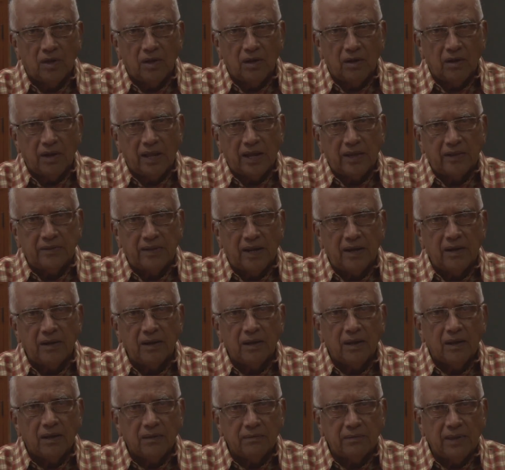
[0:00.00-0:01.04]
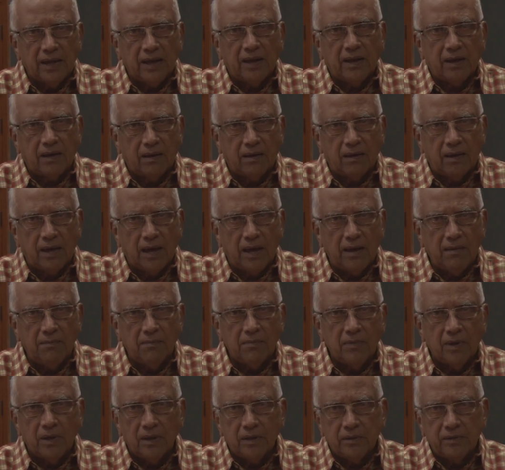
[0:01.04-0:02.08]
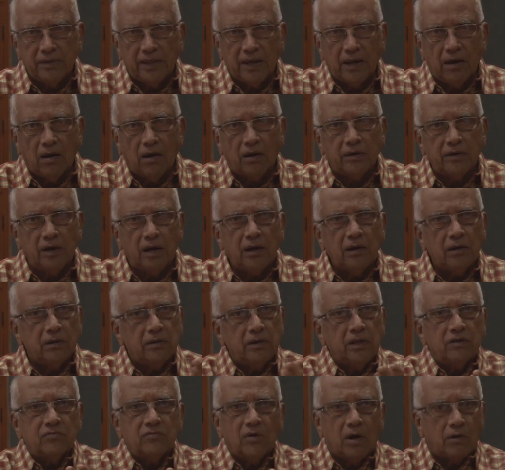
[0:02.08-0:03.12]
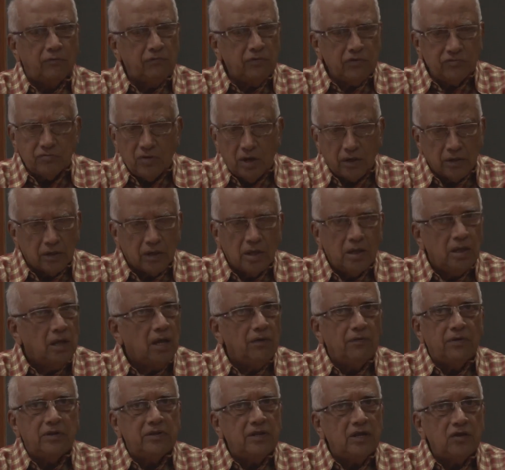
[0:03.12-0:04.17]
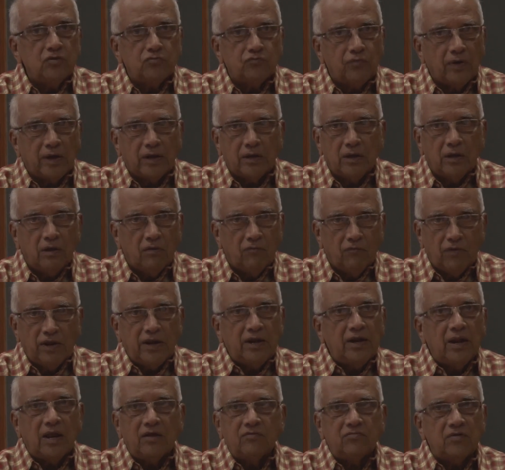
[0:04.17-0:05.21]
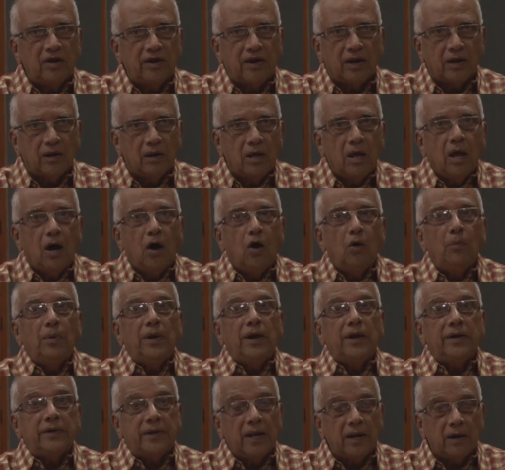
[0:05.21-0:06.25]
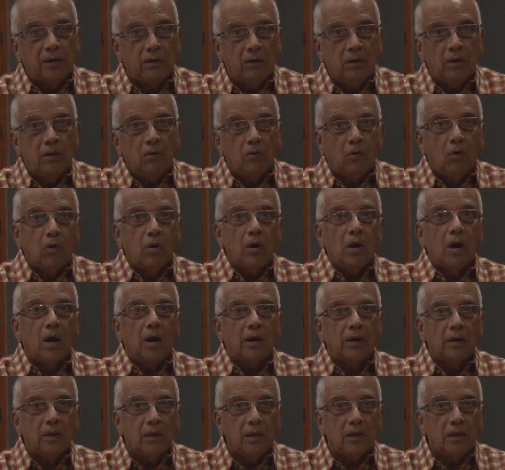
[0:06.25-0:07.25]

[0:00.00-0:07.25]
Like that, they came, they got that, they saw. We saw everything is fine, very nicely done. How many? 10. Oh God,